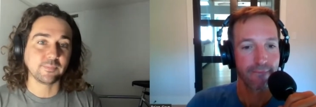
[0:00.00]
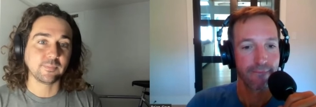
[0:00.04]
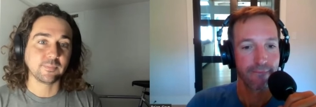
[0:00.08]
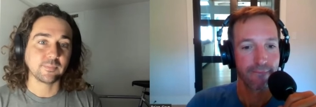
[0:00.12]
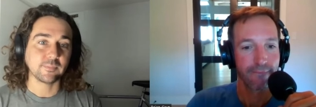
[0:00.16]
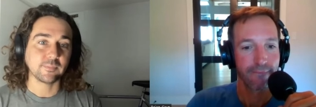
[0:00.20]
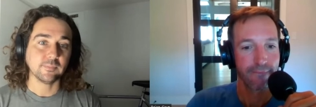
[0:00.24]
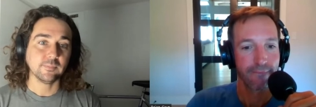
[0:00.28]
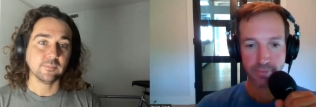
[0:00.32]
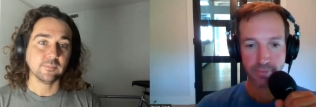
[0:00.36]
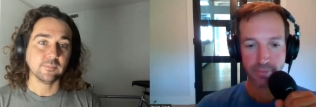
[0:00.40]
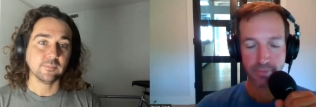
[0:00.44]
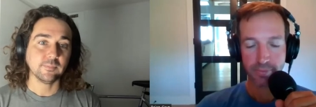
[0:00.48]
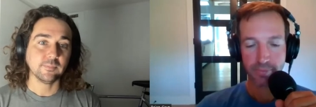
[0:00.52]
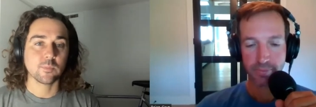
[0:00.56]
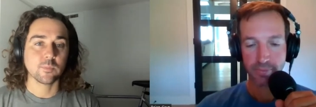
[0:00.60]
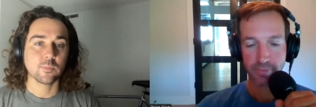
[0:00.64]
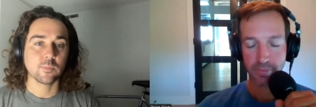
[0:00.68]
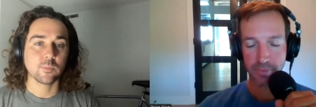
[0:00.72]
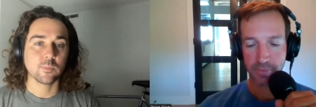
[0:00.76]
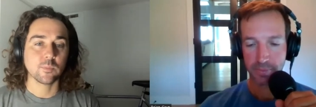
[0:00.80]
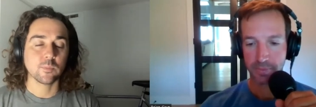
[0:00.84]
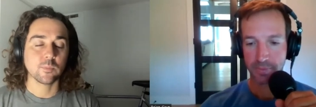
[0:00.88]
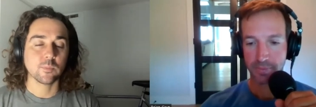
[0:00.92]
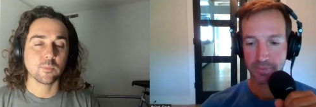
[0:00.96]

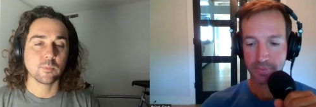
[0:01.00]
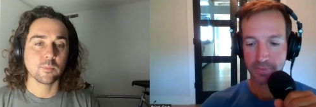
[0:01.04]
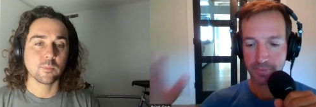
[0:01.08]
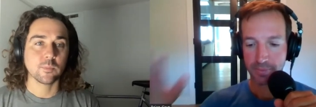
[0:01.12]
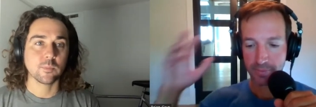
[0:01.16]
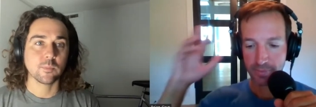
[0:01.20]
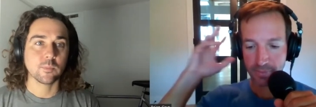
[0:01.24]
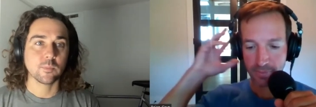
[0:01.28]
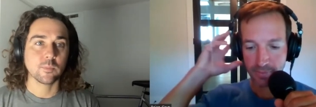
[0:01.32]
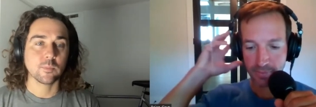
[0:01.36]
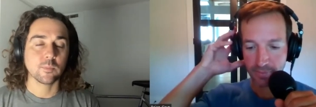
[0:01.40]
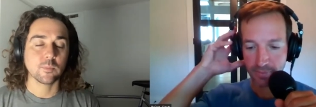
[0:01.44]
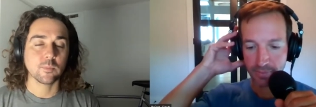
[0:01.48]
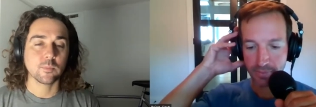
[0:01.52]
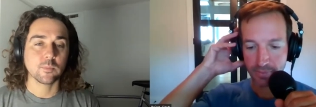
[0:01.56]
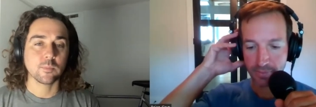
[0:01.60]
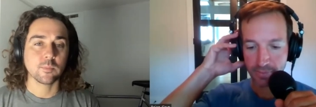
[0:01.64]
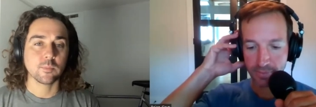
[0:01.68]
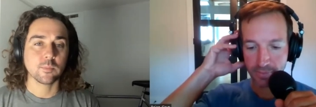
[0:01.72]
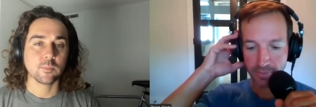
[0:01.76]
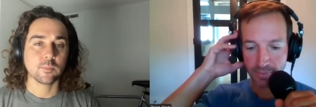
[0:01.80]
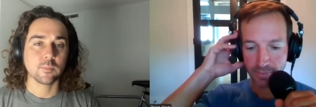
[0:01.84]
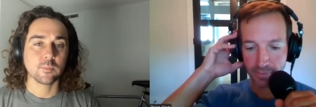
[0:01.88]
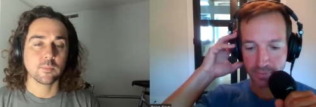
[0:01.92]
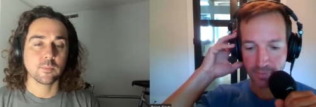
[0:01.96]

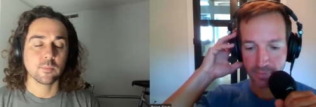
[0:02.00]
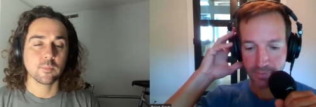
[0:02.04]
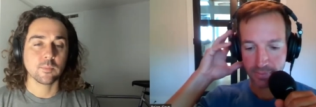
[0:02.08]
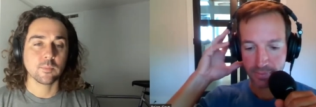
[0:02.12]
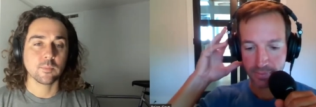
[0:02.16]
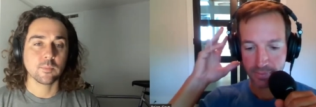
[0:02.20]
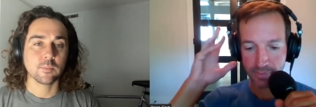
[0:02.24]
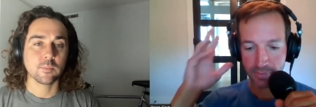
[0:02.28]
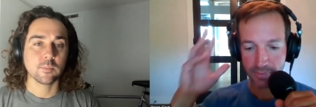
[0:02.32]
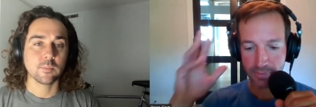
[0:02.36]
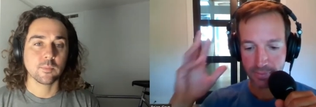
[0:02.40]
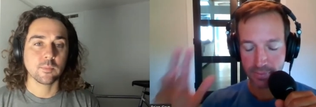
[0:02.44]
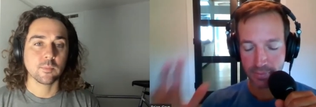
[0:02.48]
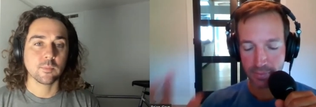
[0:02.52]
No one is speaking in this clip.